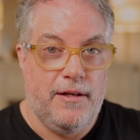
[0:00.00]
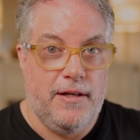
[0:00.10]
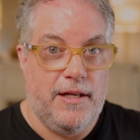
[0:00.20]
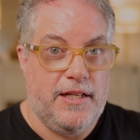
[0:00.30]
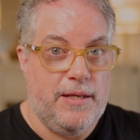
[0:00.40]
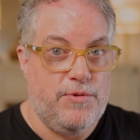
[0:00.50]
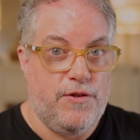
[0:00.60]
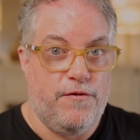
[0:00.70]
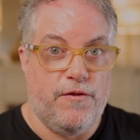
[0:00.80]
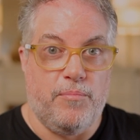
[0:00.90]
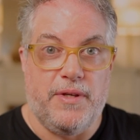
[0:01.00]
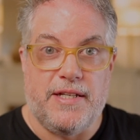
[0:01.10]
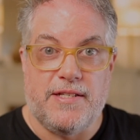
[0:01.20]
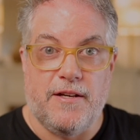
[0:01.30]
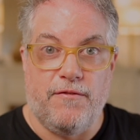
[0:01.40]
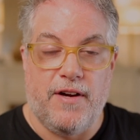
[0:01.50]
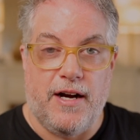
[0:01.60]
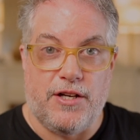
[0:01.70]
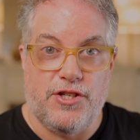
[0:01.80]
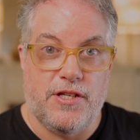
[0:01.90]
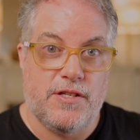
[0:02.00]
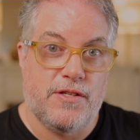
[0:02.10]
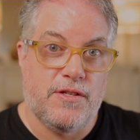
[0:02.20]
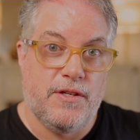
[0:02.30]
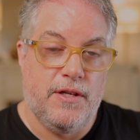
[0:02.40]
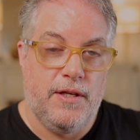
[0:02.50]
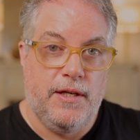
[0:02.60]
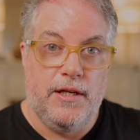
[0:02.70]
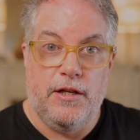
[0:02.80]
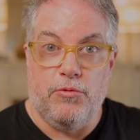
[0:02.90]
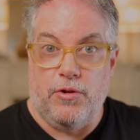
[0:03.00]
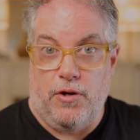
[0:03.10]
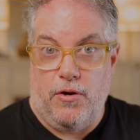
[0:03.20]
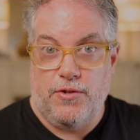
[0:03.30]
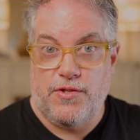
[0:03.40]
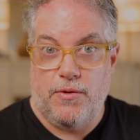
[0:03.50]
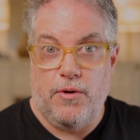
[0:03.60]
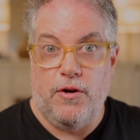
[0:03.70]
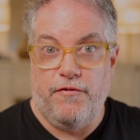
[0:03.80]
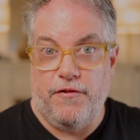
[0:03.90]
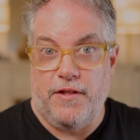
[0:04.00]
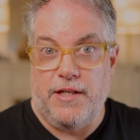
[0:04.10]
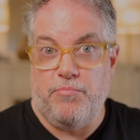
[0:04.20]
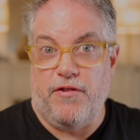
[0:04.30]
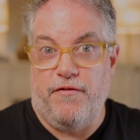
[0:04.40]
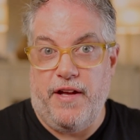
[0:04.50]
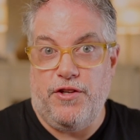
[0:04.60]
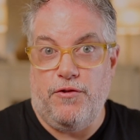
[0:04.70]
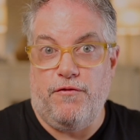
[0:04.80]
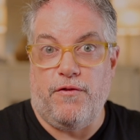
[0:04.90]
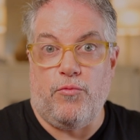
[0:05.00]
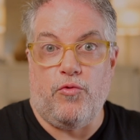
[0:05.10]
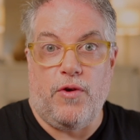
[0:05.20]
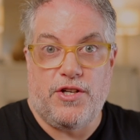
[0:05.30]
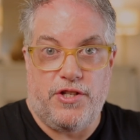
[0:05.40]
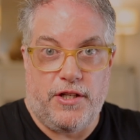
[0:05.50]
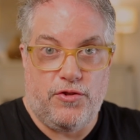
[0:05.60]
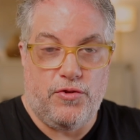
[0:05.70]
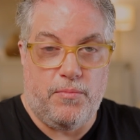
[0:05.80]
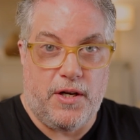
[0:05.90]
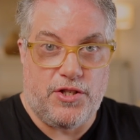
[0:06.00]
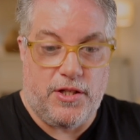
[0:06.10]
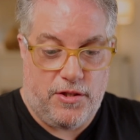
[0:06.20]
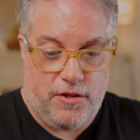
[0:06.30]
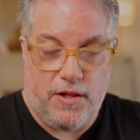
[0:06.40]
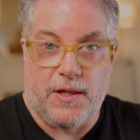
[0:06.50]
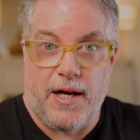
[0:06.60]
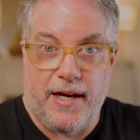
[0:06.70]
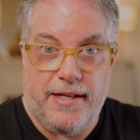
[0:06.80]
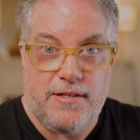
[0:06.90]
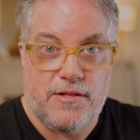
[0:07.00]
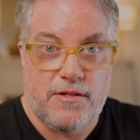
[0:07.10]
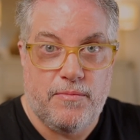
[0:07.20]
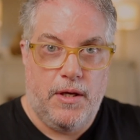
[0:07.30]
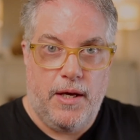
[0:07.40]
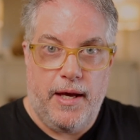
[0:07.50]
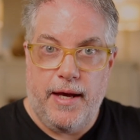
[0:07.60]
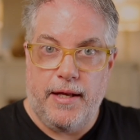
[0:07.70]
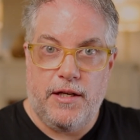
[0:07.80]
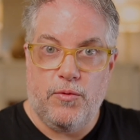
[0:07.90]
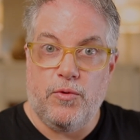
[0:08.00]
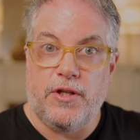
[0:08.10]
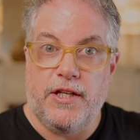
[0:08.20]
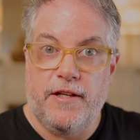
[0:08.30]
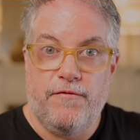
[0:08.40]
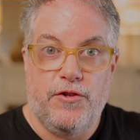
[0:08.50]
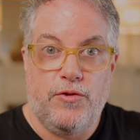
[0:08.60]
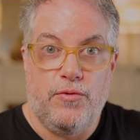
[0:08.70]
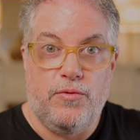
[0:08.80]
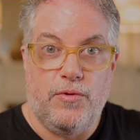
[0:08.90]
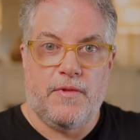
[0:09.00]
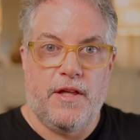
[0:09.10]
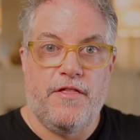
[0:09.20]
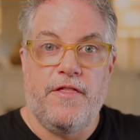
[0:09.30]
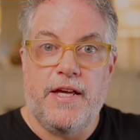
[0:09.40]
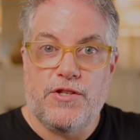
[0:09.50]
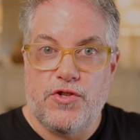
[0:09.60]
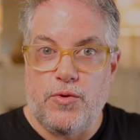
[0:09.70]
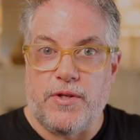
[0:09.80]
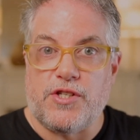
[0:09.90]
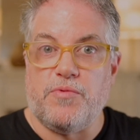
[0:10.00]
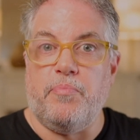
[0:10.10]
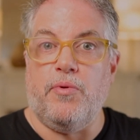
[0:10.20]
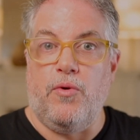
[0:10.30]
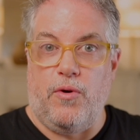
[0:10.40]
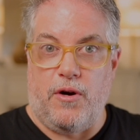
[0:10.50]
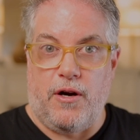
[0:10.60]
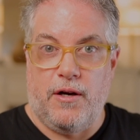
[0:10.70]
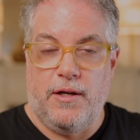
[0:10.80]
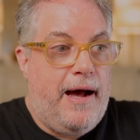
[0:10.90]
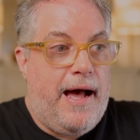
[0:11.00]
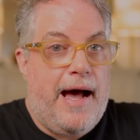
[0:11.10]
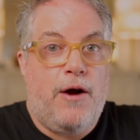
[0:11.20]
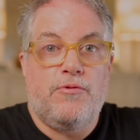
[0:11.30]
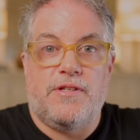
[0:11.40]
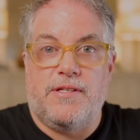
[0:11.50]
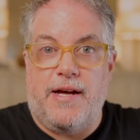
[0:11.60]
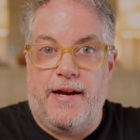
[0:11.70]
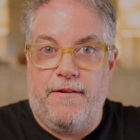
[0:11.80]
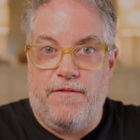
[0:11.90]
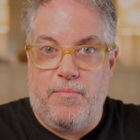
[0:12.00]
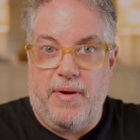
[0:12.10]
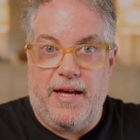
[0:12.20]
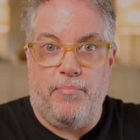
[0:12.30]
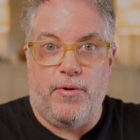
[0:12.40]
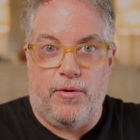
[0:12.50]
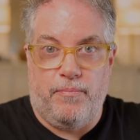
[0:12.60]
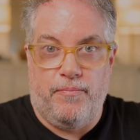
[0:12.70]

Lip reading: It keeps you from being self-conscious. It will also hopefully prevent you from rushing too much into the lines, and it will give you things to explore outside of the paper.